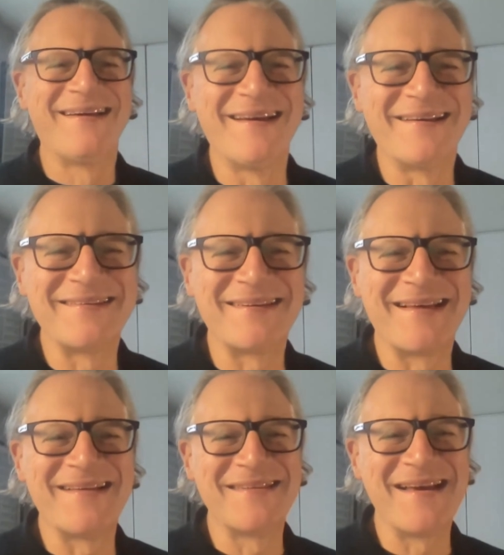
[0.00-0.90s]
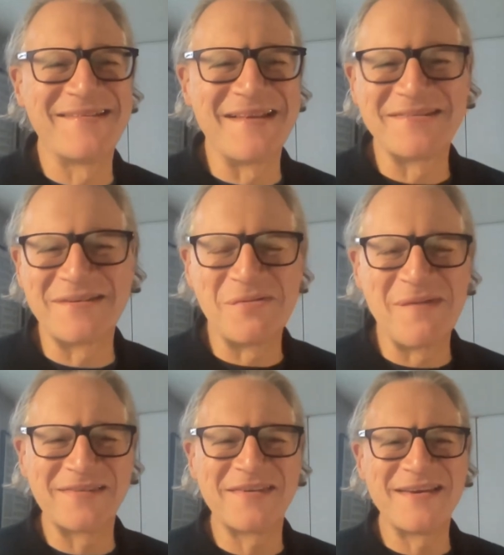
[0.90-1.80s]
Uh, yeah. and, and, and someone
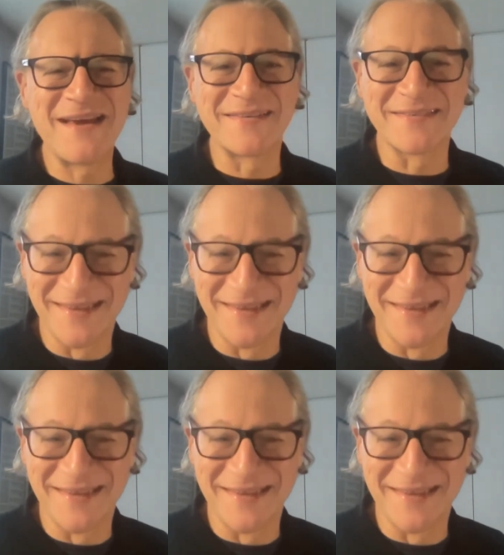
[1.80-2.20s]
might say, yeah.